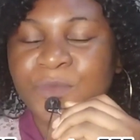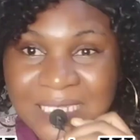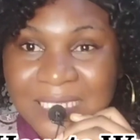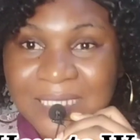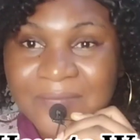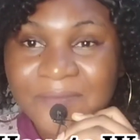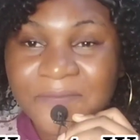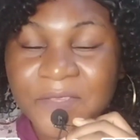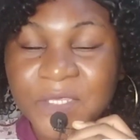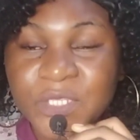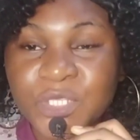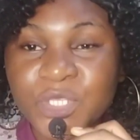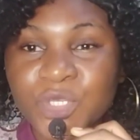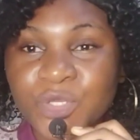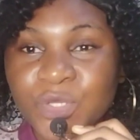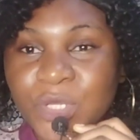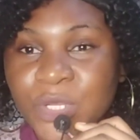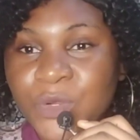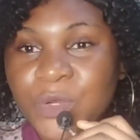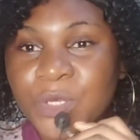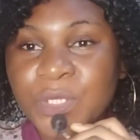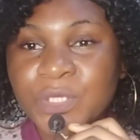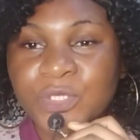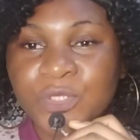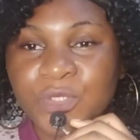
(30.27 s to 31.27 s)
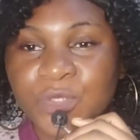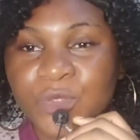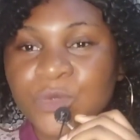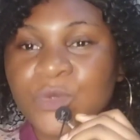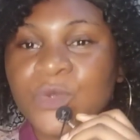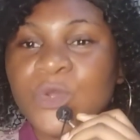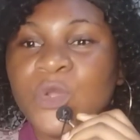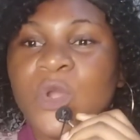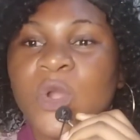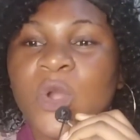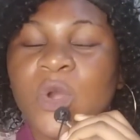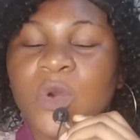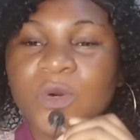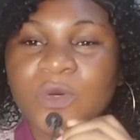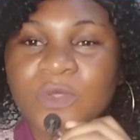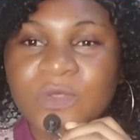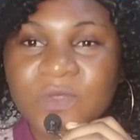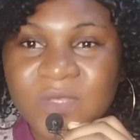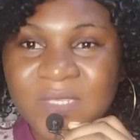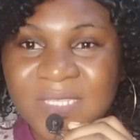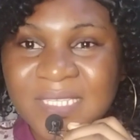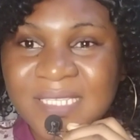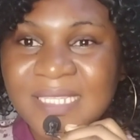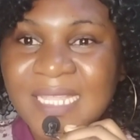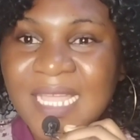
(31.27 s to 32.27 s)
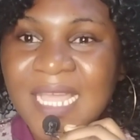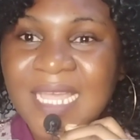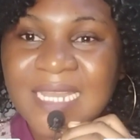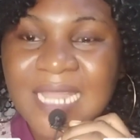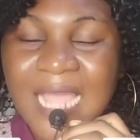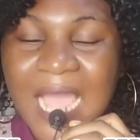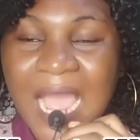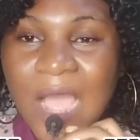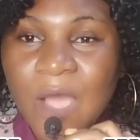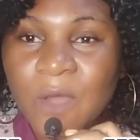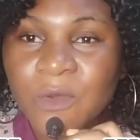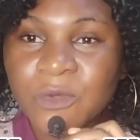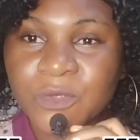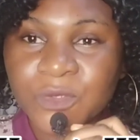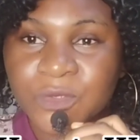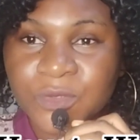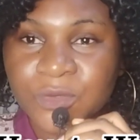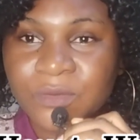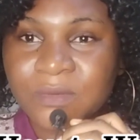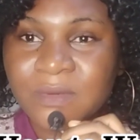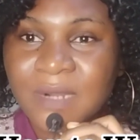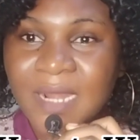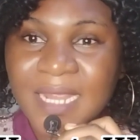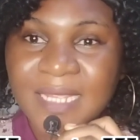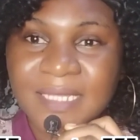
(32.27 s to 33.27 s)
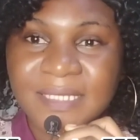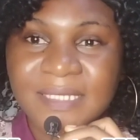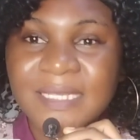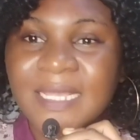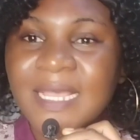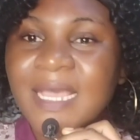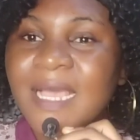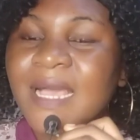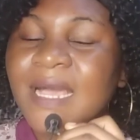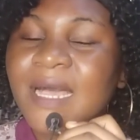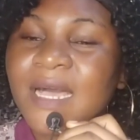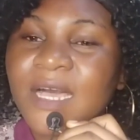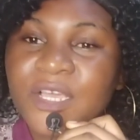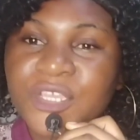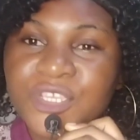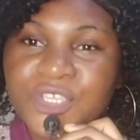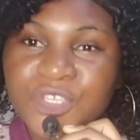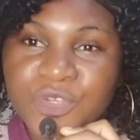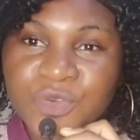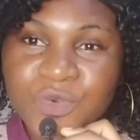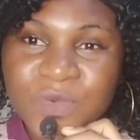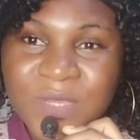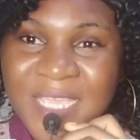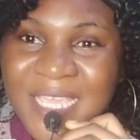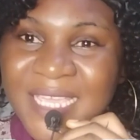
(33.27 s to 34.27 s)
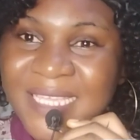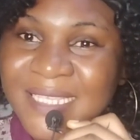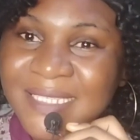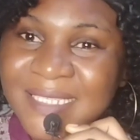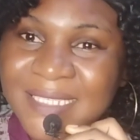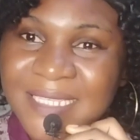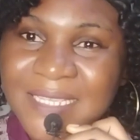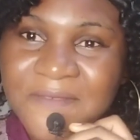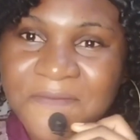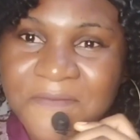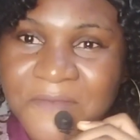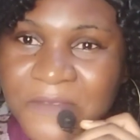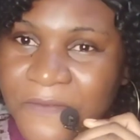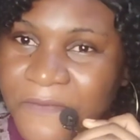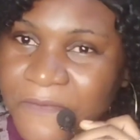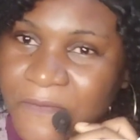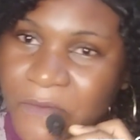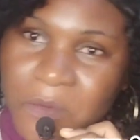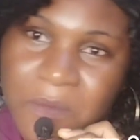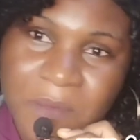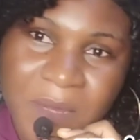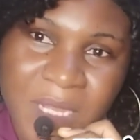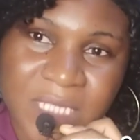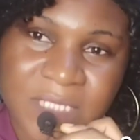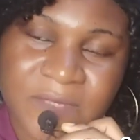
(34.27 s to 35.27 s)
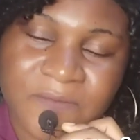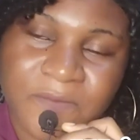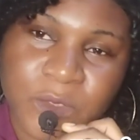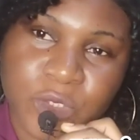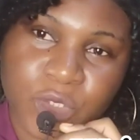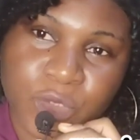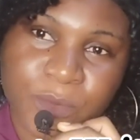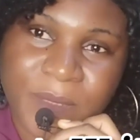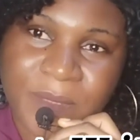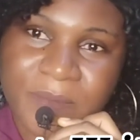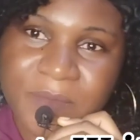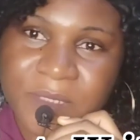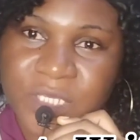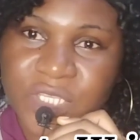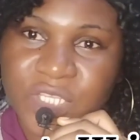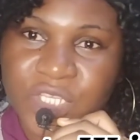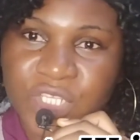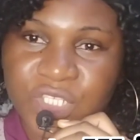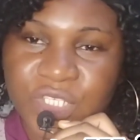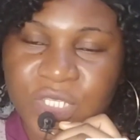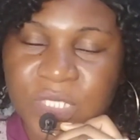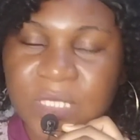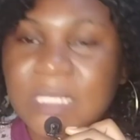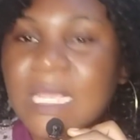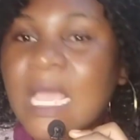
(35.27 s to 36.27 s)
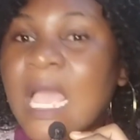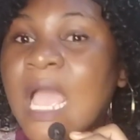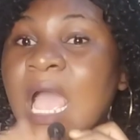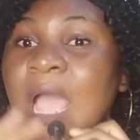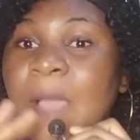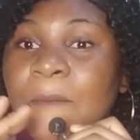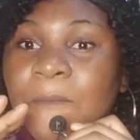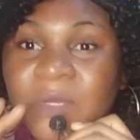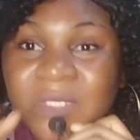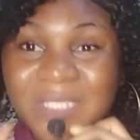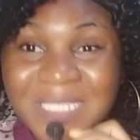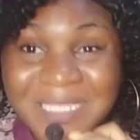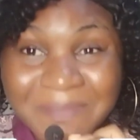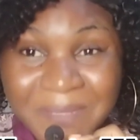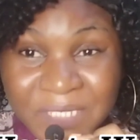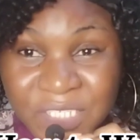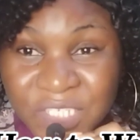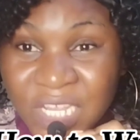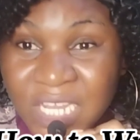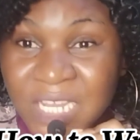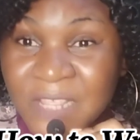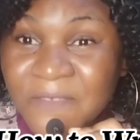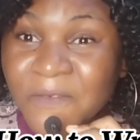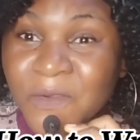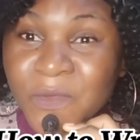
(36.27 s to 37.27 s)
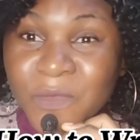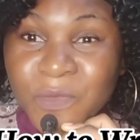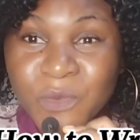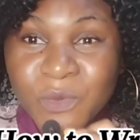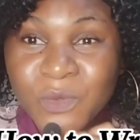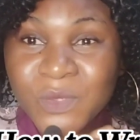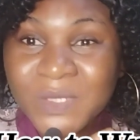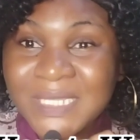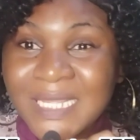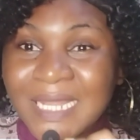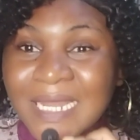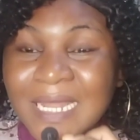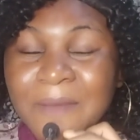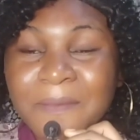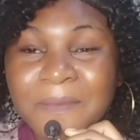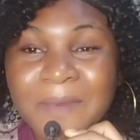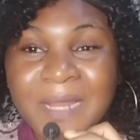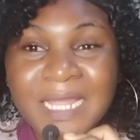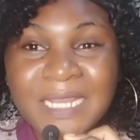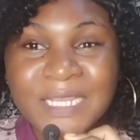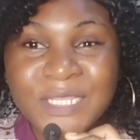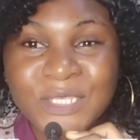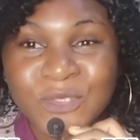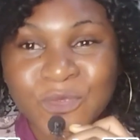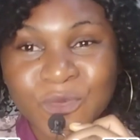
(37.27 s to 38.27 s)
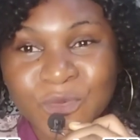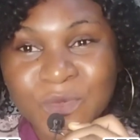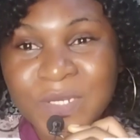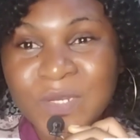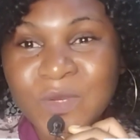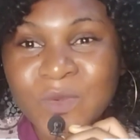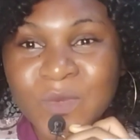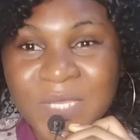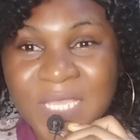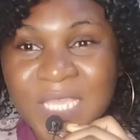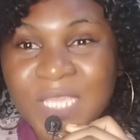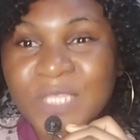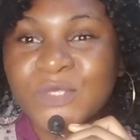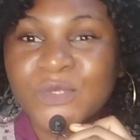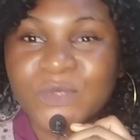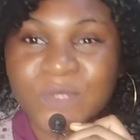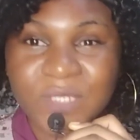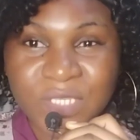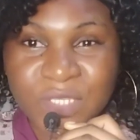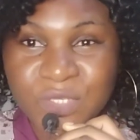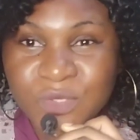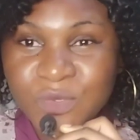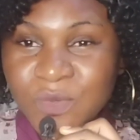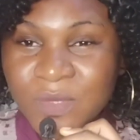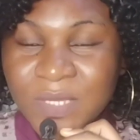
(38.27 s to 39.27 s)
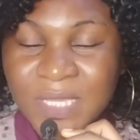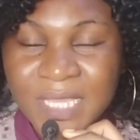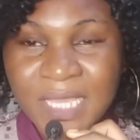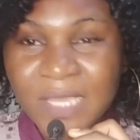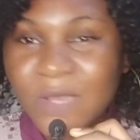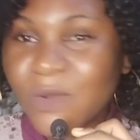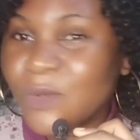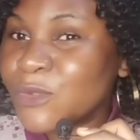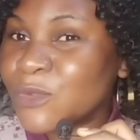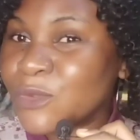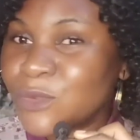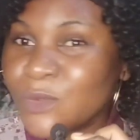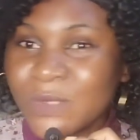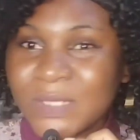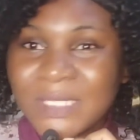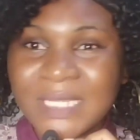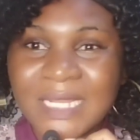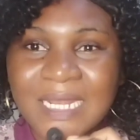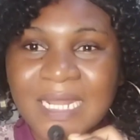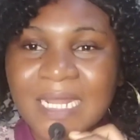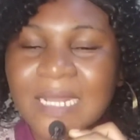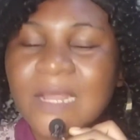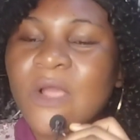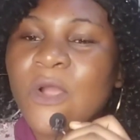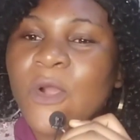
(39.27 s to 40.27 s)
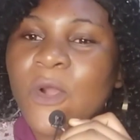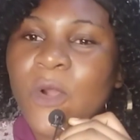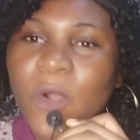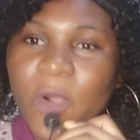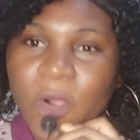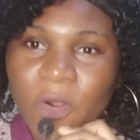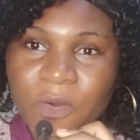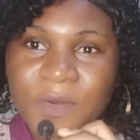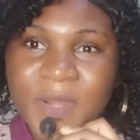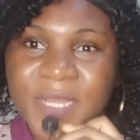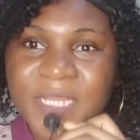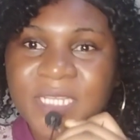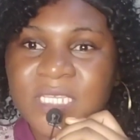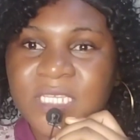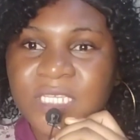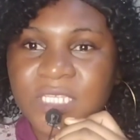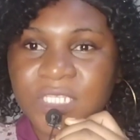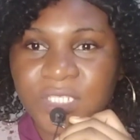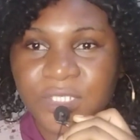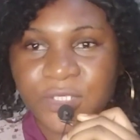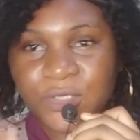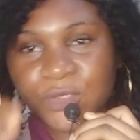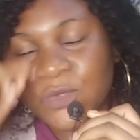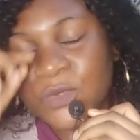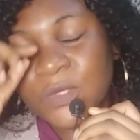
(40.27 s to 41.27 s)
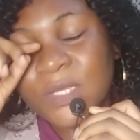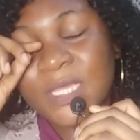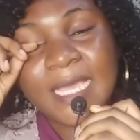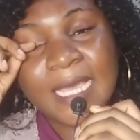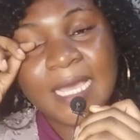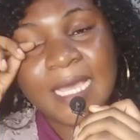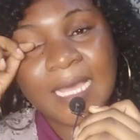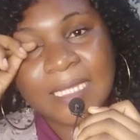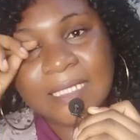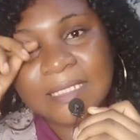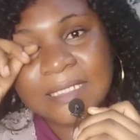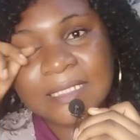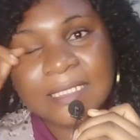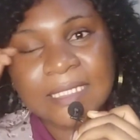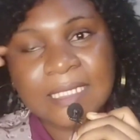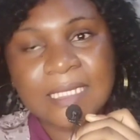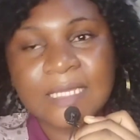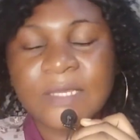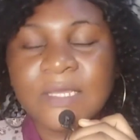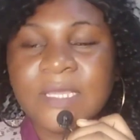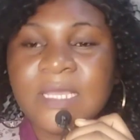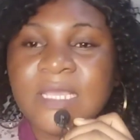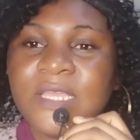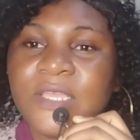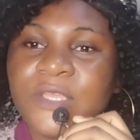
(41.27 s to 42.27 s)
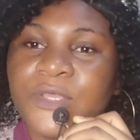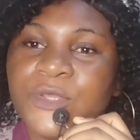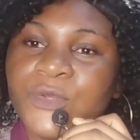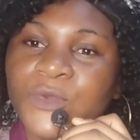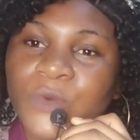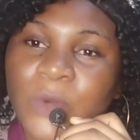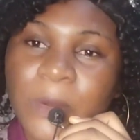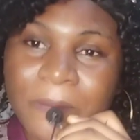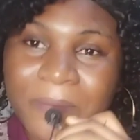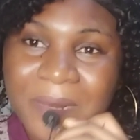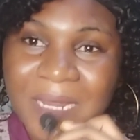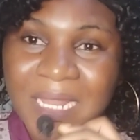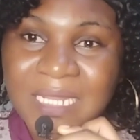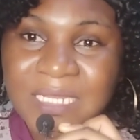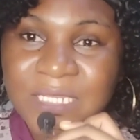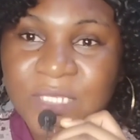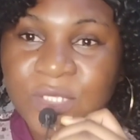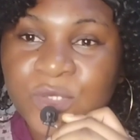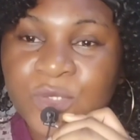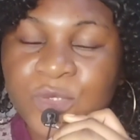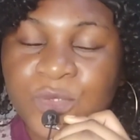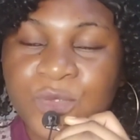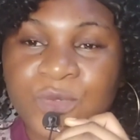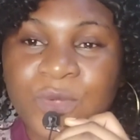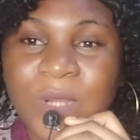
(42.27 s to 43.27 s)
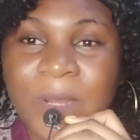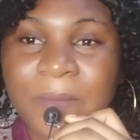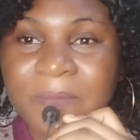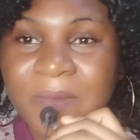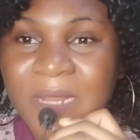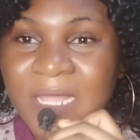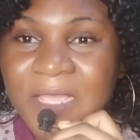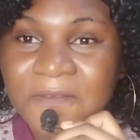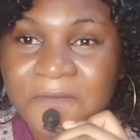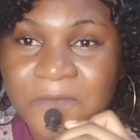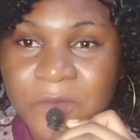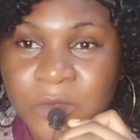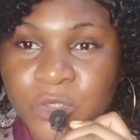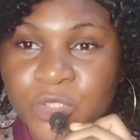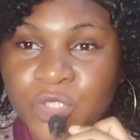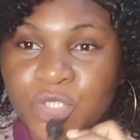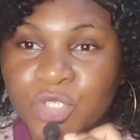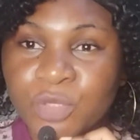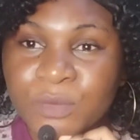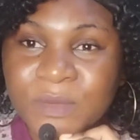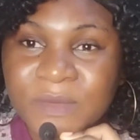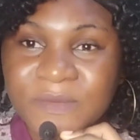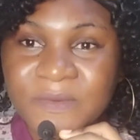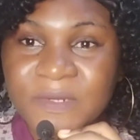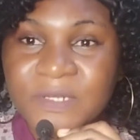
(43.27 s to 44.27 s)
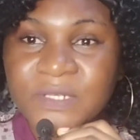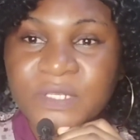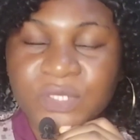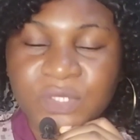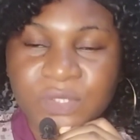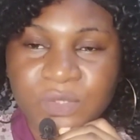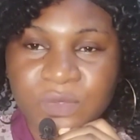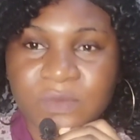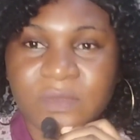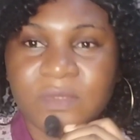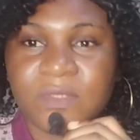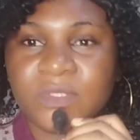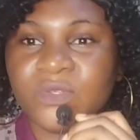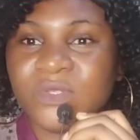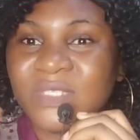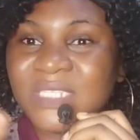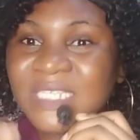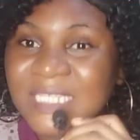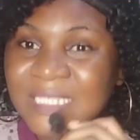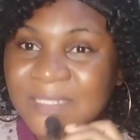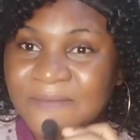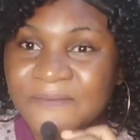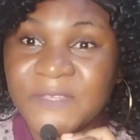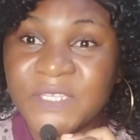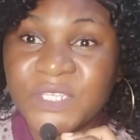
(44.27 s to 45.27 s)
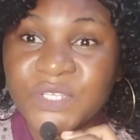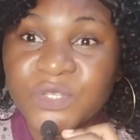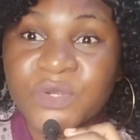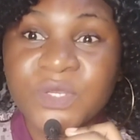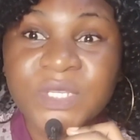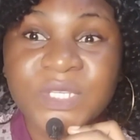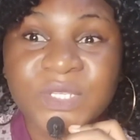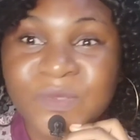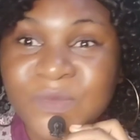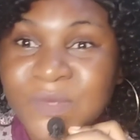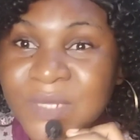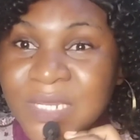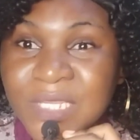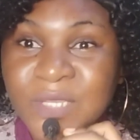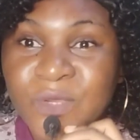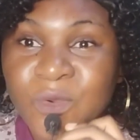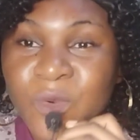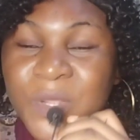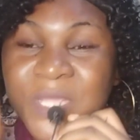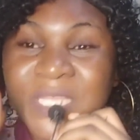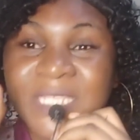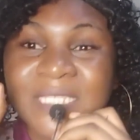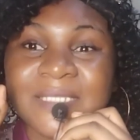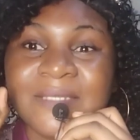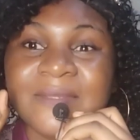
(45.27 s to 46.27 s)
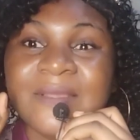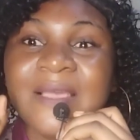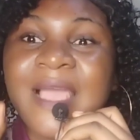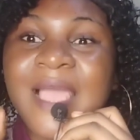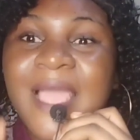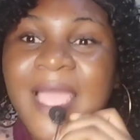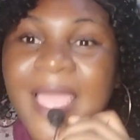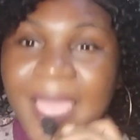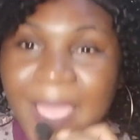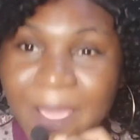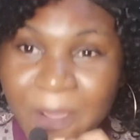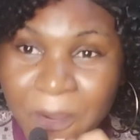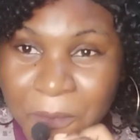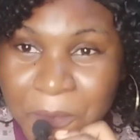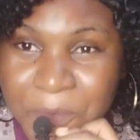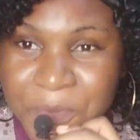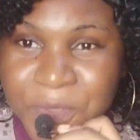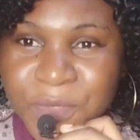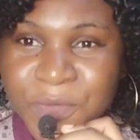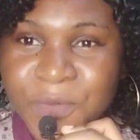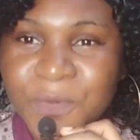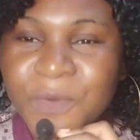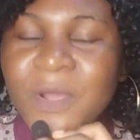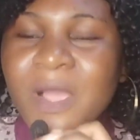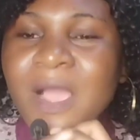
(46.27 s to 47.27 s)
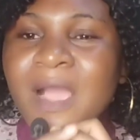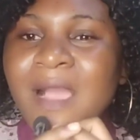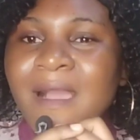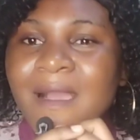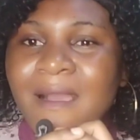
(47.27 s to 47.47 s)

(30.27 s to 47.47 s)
This video you're going to understand how to write a UK CV format for job applications, most especially for those that are planning to relocate to the UK or those that are already in the UK and they are planning to apply for jobs very soon. So this video is really going to help you.